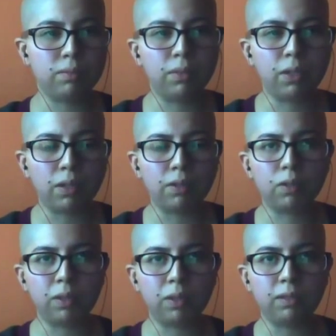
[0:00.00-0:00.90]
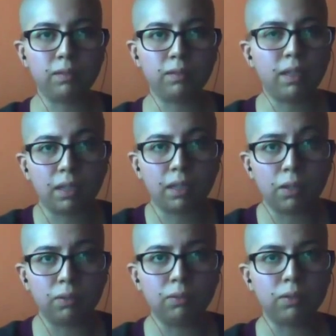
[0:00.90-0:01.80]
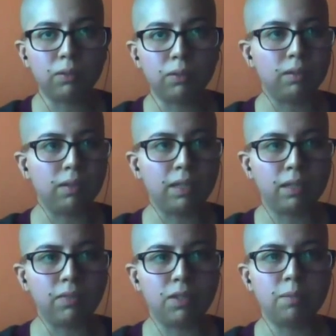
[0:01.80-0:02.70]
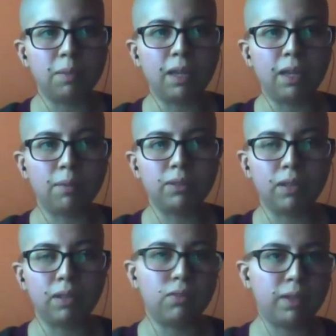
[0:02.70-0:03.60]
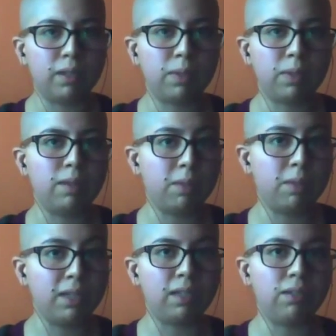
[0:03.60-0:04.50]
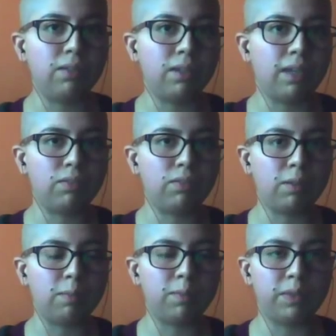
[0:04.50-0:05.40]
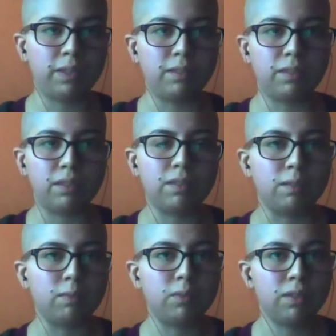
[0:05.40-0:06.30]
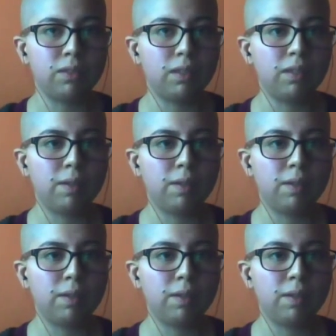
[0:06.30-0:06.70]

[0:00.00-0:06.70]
you know, someone like you, an individual being able to live well with the money that you get from these systems?